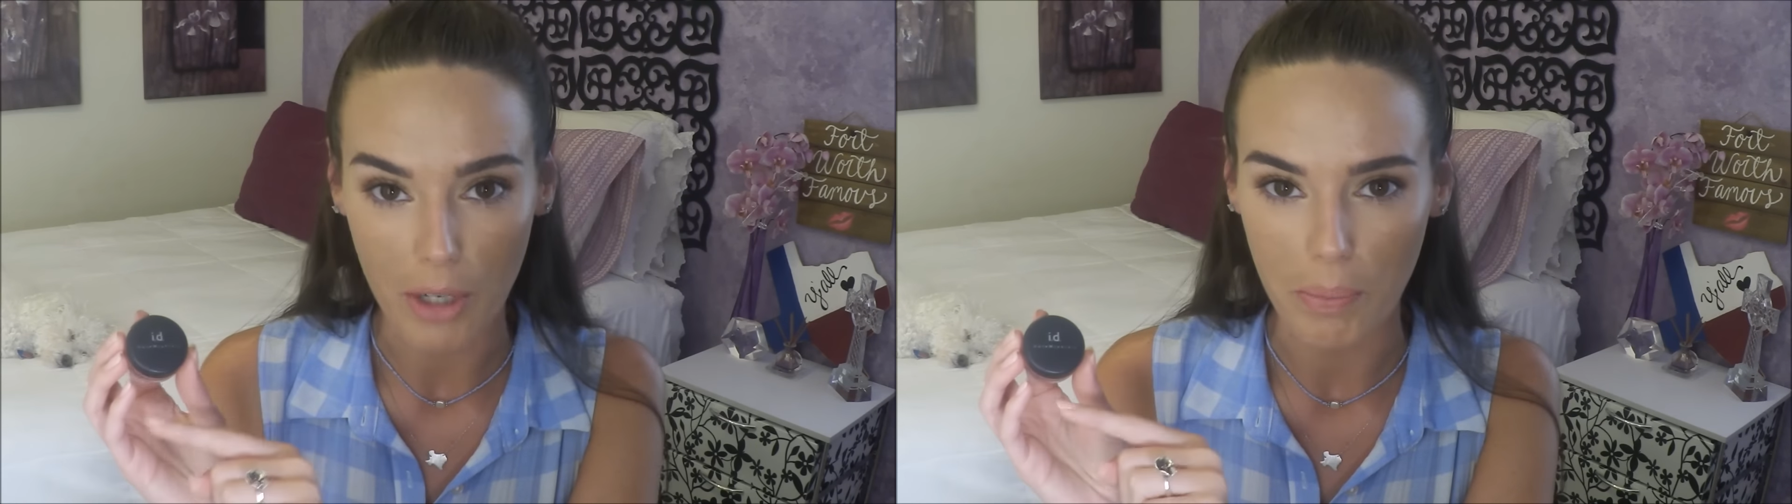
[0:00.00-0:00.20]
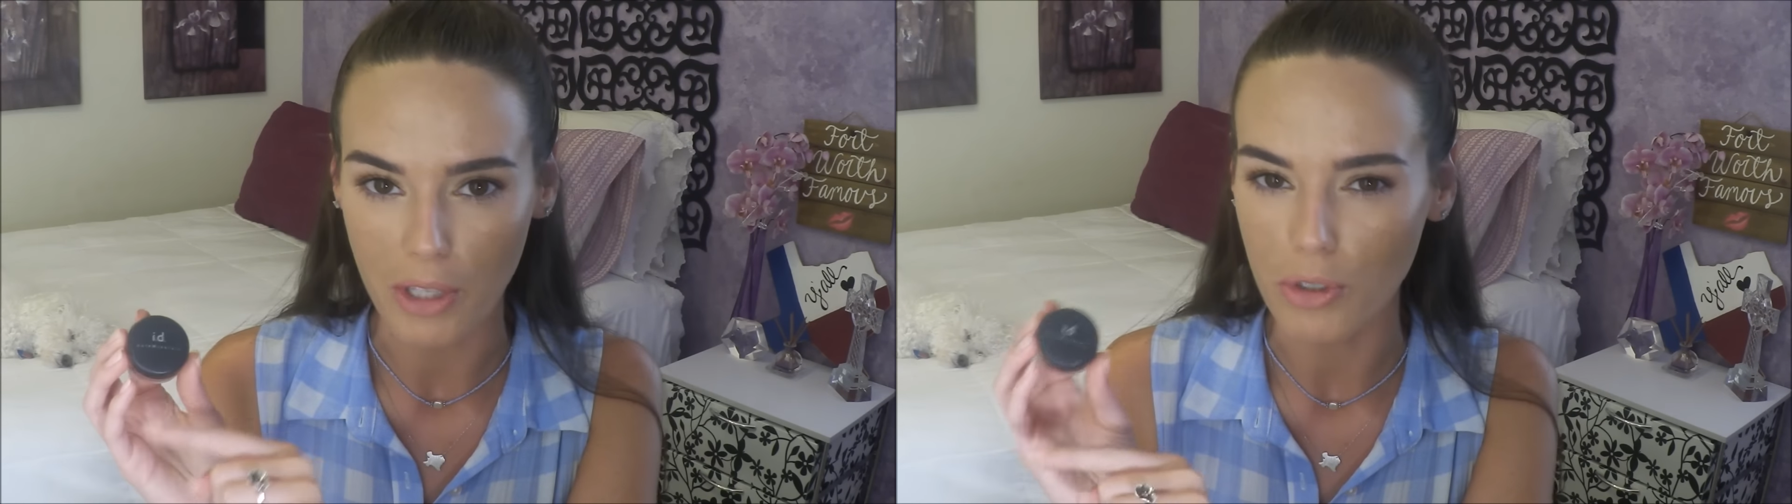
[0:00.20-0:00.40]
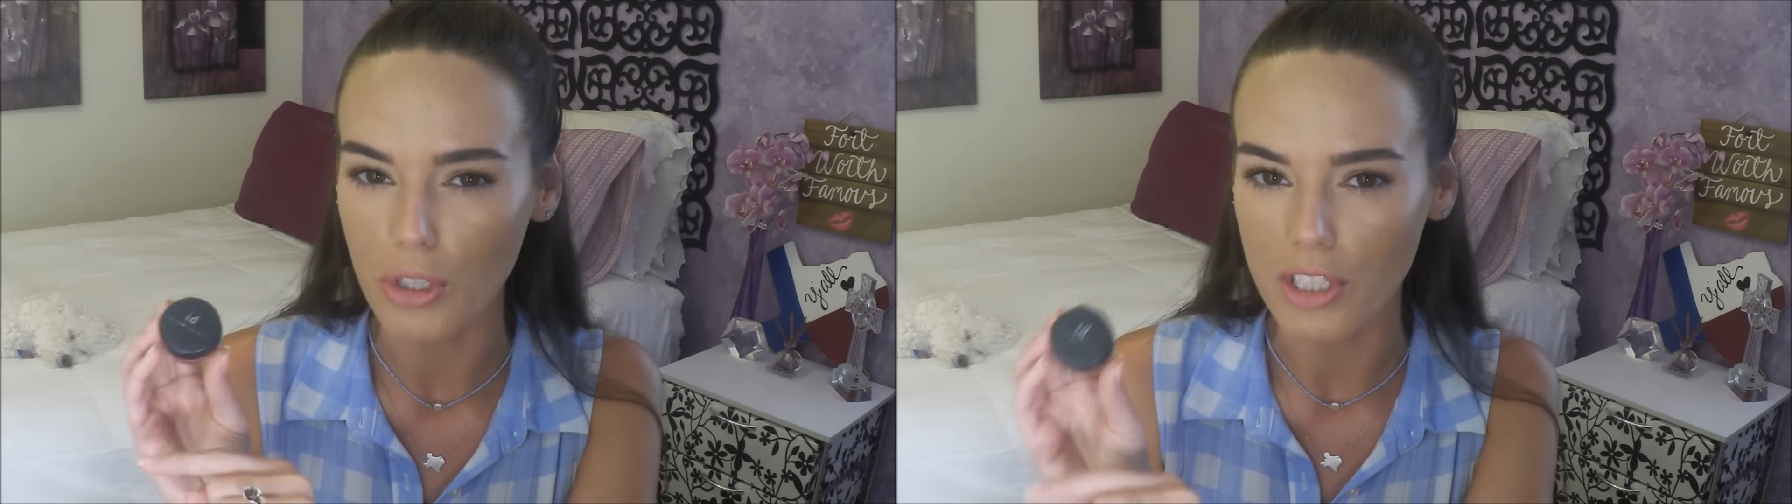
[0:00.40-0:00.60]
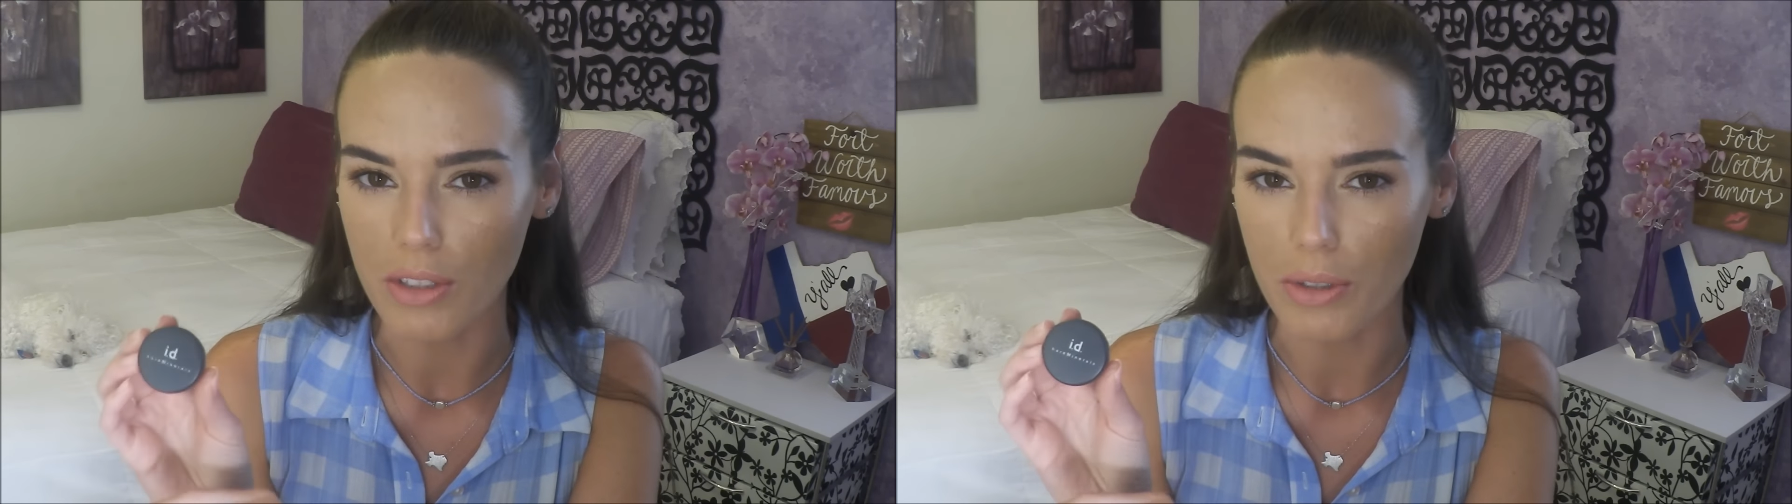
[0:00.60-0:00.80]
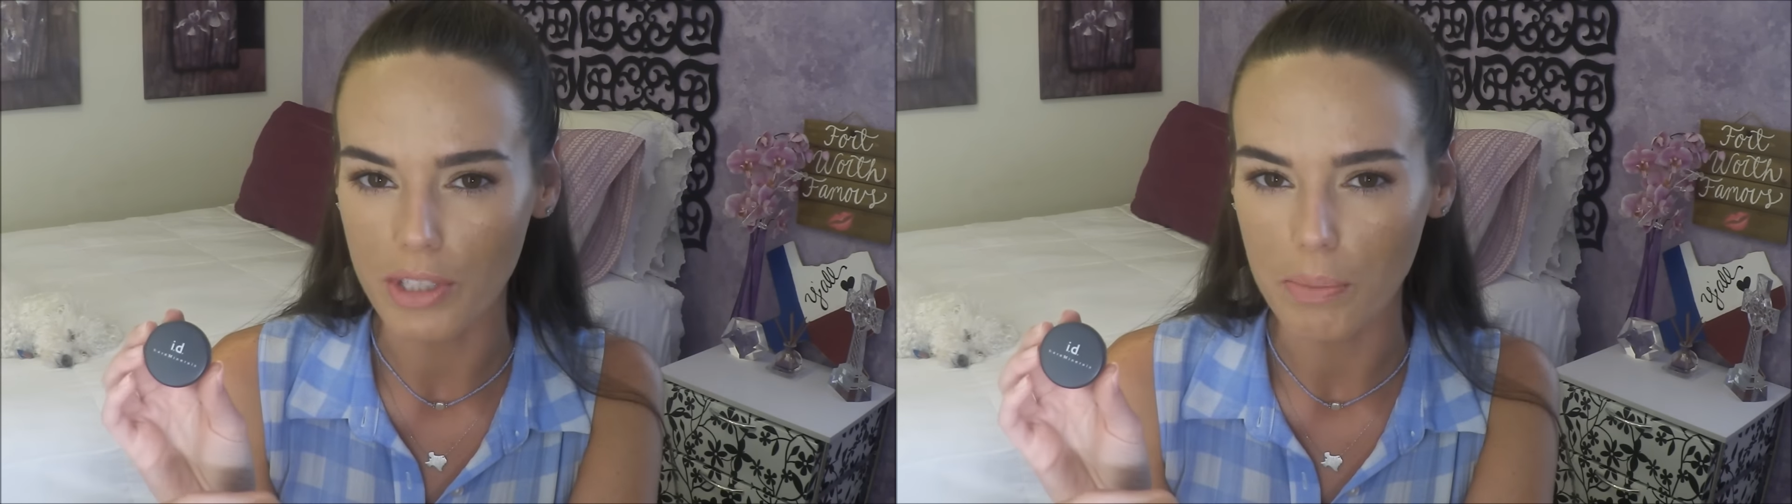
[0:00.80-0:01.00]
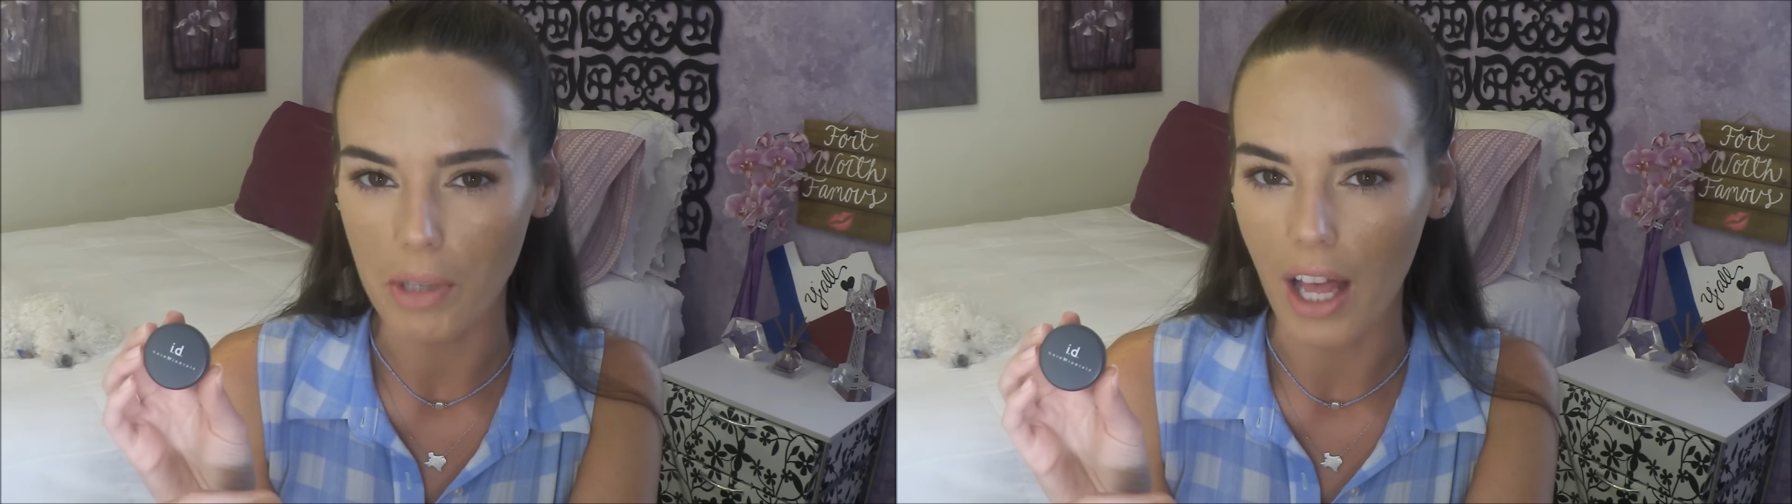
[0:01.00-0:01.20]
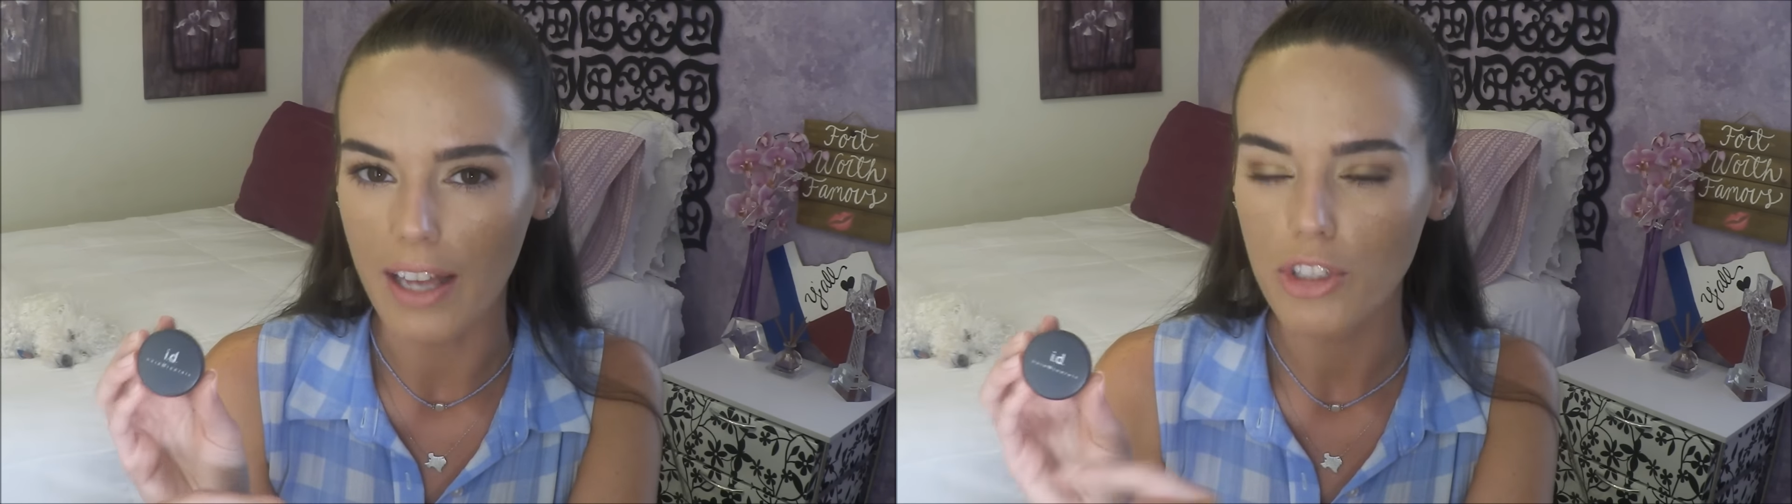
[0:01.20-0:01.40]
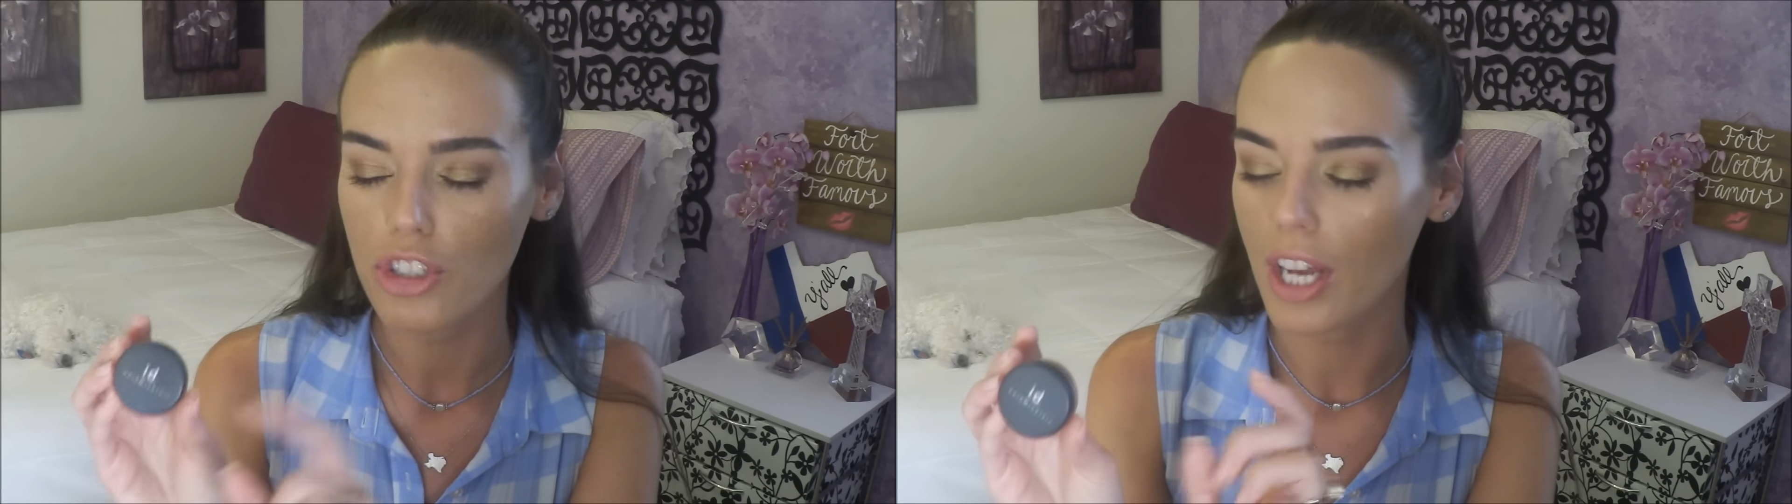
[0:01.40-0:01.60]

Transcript: Minerals loose blush.